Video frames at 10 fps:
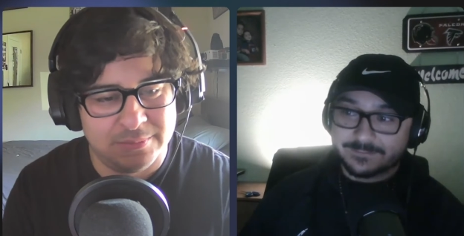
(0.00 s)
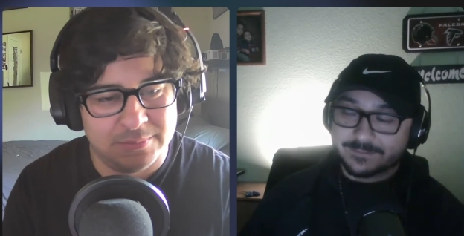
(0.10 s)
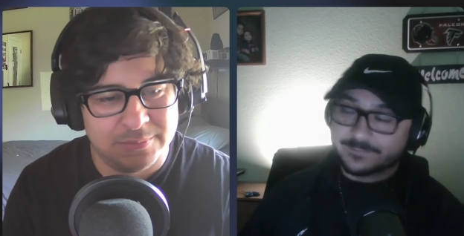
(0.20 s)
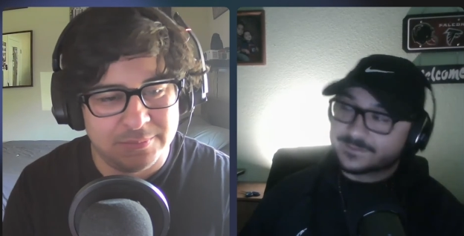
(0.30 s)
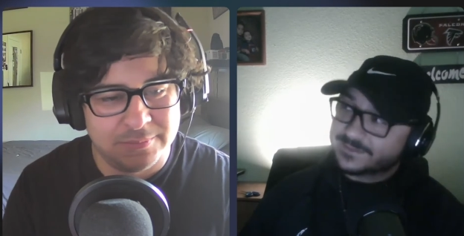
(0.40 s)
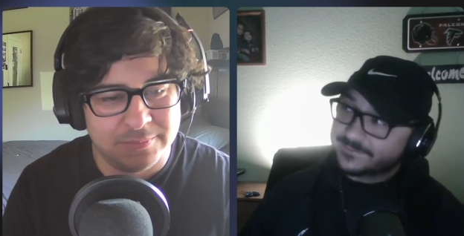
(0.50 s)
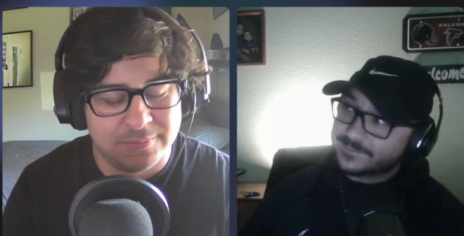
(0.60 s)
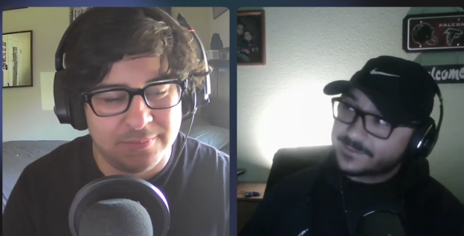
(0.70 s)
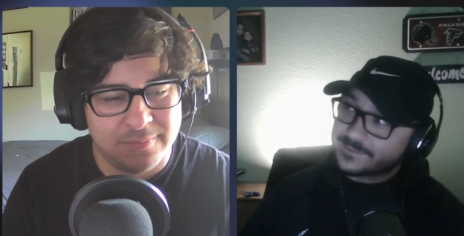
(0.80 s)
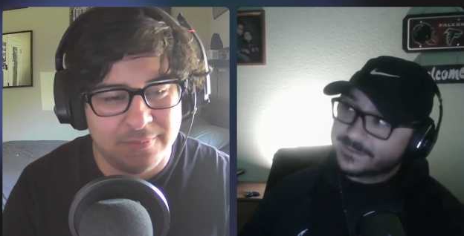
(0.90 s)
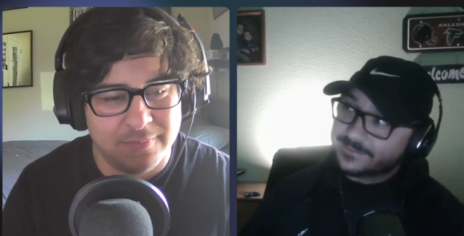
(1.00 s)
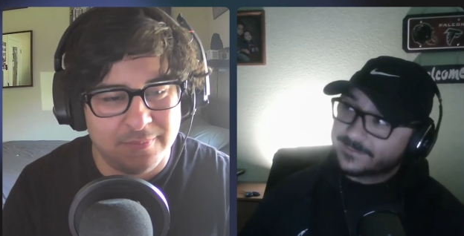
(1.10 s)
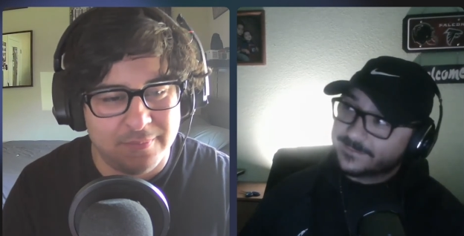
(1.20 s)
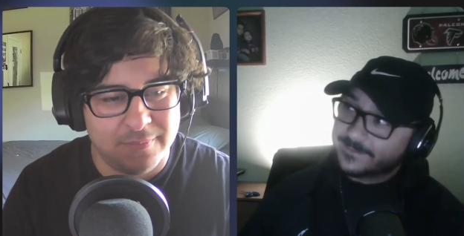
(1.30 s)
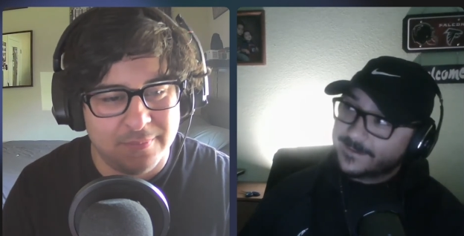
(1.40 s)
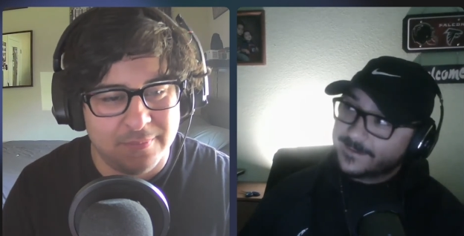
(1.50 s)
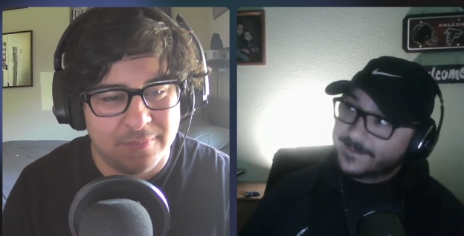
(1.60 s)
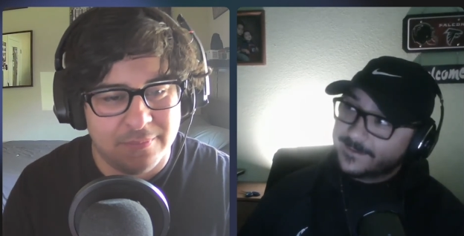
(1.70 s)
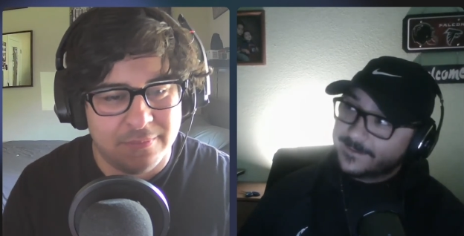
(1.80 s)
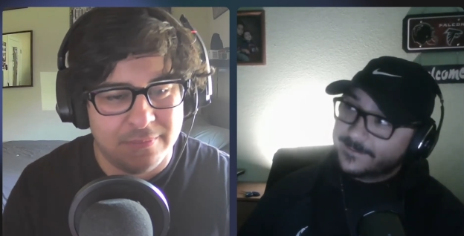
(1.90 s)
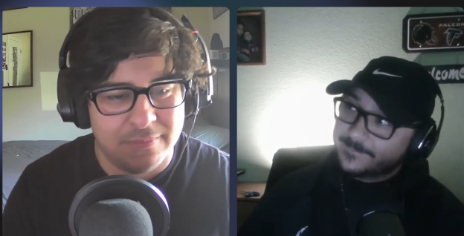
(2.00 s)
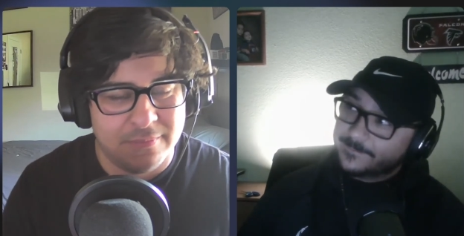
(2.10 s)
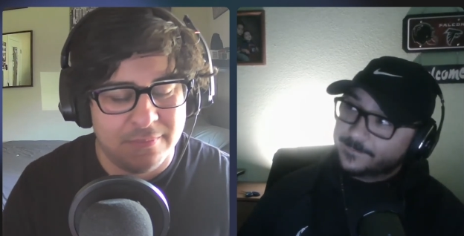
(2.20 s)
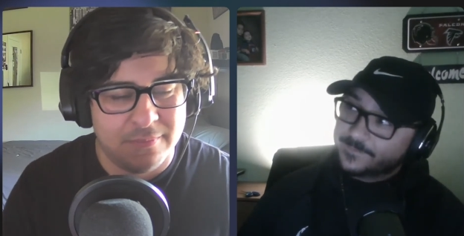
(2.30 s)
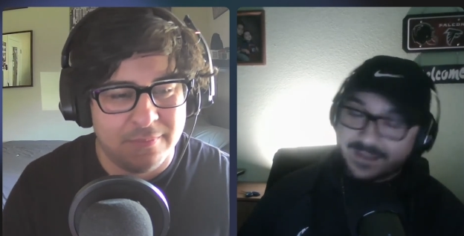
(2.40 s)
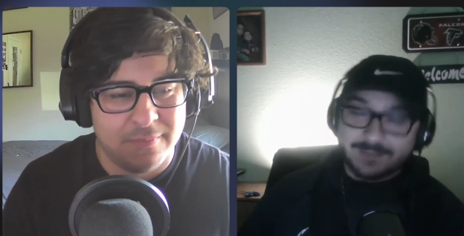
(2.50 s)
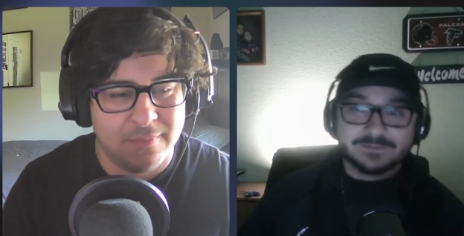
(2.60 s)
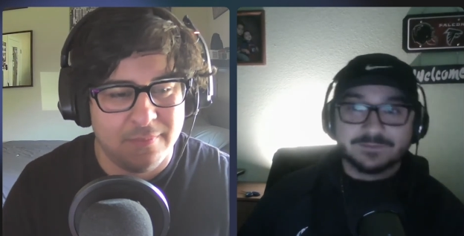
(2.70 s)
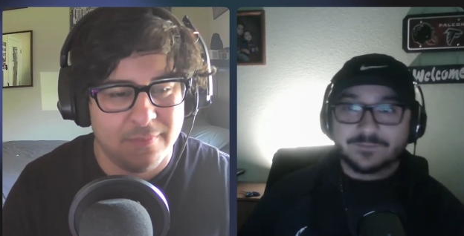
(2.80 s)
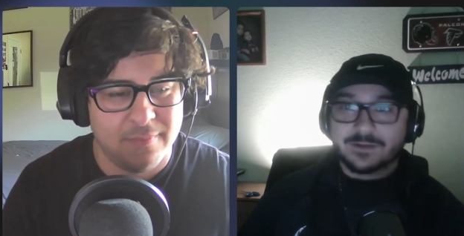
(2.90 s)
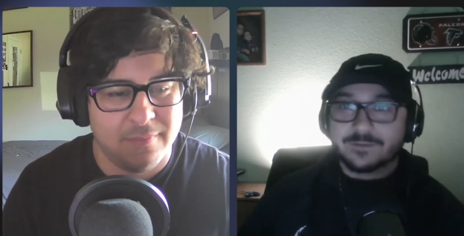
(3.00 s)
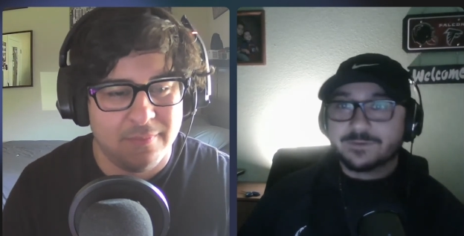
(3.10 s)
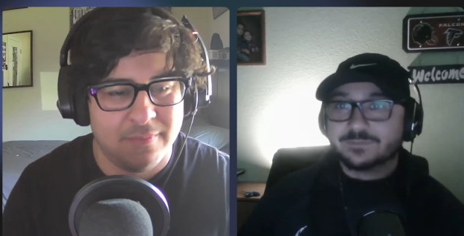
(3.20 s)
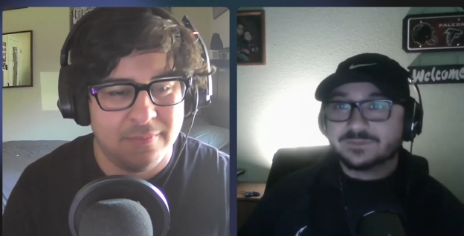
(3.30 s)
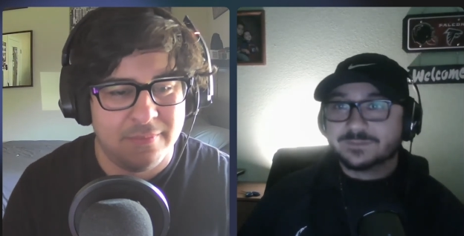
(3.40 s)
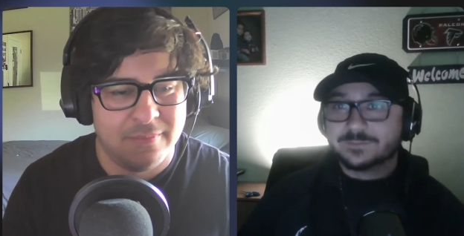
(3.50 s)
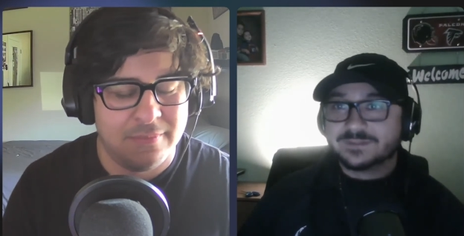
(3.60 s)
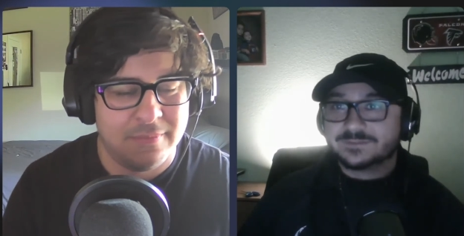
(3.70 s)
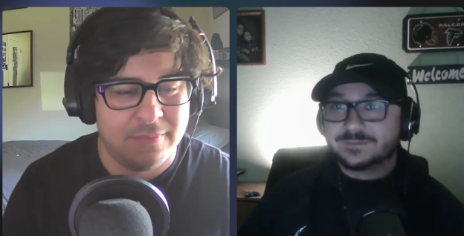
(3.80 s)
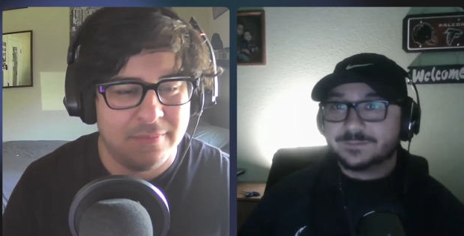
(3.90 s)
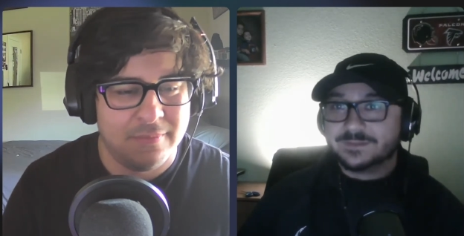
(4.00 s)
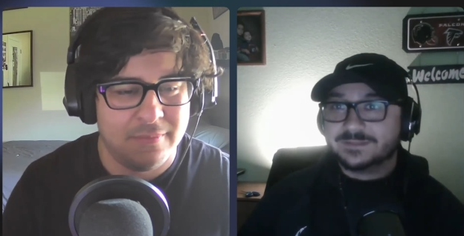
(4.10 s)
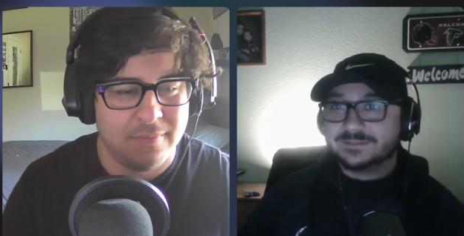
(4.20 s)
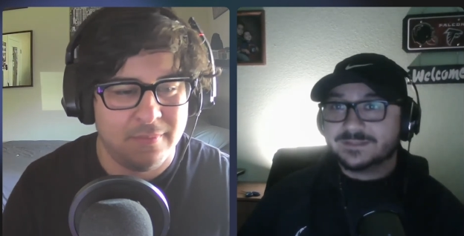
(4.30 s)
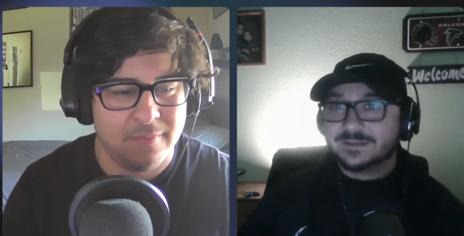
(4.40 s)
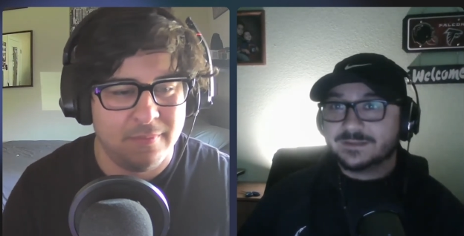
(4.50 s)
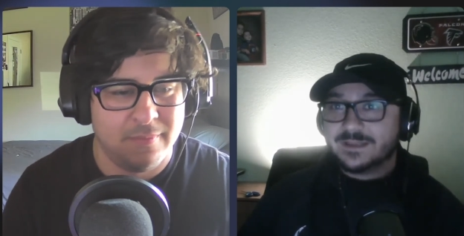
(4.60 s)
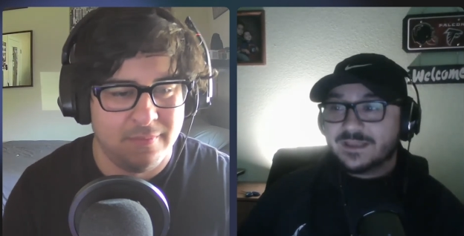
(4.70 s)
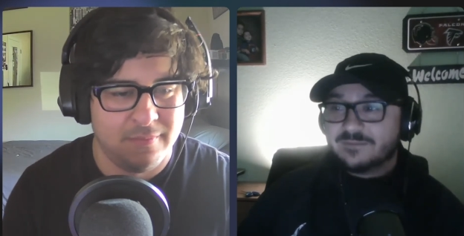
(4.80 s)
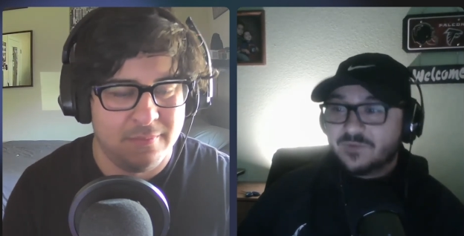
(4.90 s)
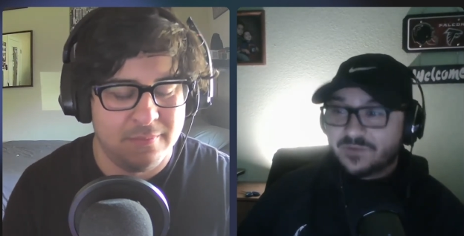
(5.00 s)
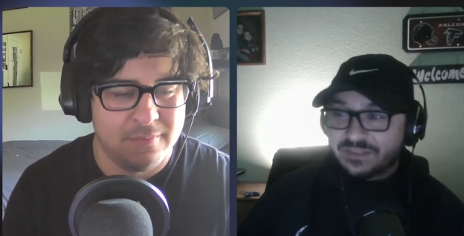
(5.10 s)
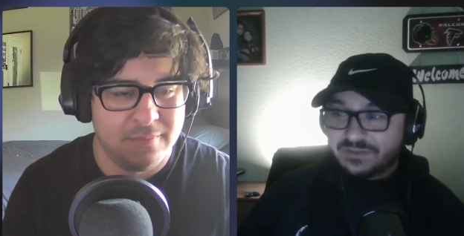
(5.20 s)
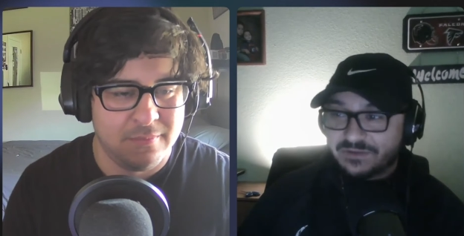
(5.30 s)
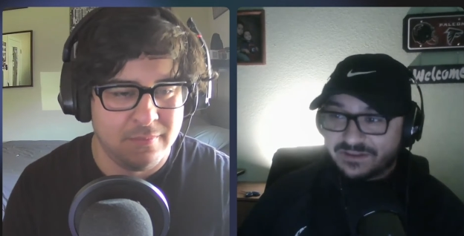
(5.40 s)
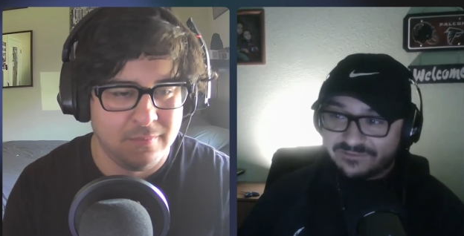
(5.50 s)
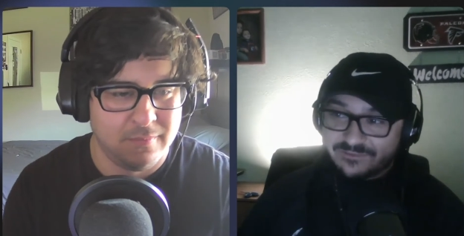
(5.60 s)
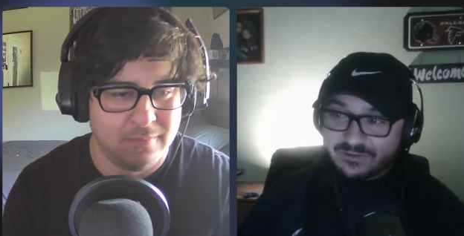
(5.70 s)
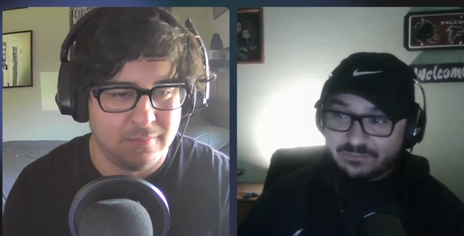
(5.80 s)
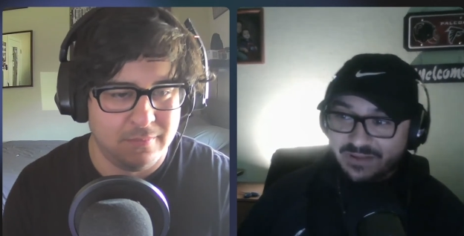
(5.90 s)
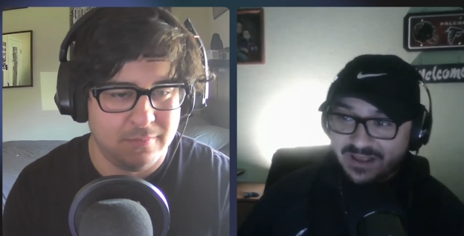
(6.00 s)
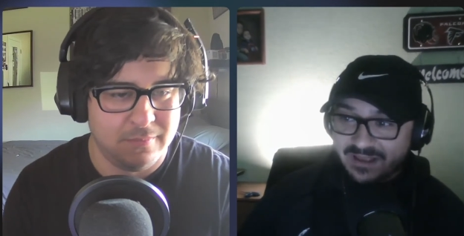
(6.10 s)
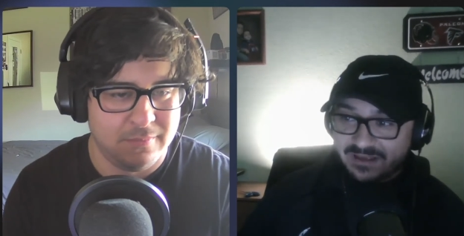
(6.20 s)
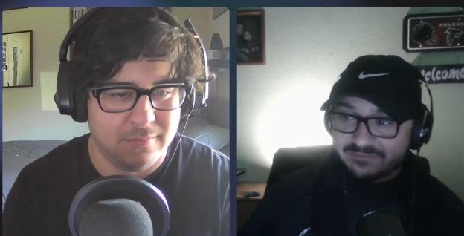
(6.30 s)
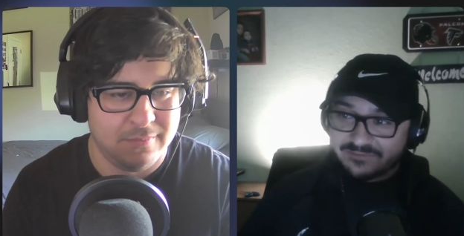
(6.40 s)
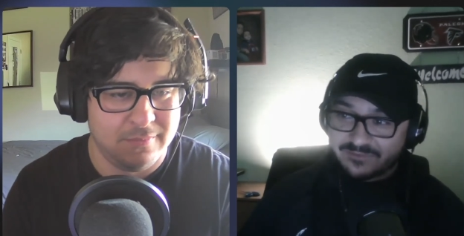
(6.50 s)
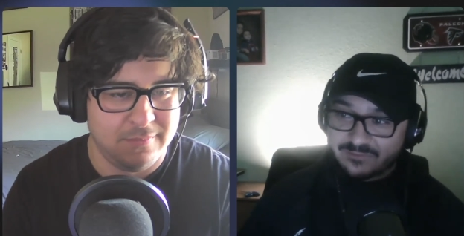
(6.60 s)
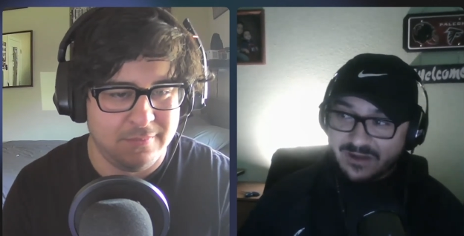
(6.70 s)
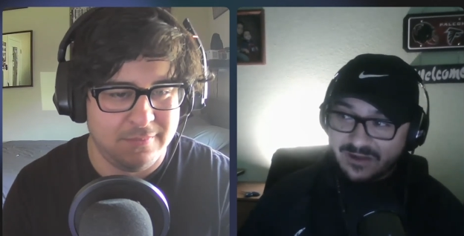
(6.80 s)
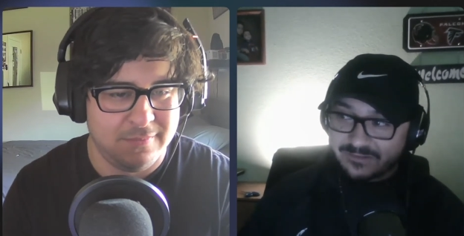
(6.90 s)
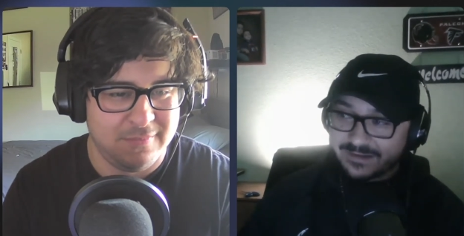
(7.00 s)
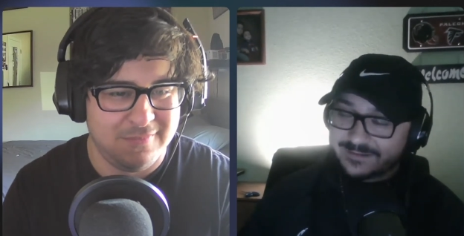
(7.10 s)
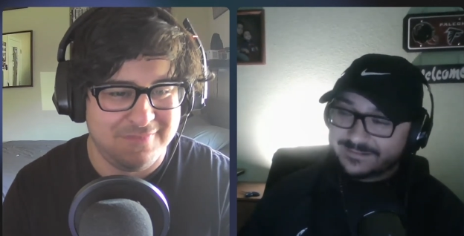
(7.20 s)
Speaker 1: Or was it a Ferrari? Yeah, it was a Ferrari. Where he pulls up next to him and he's like, "More than you can afford, pal, Ferrari."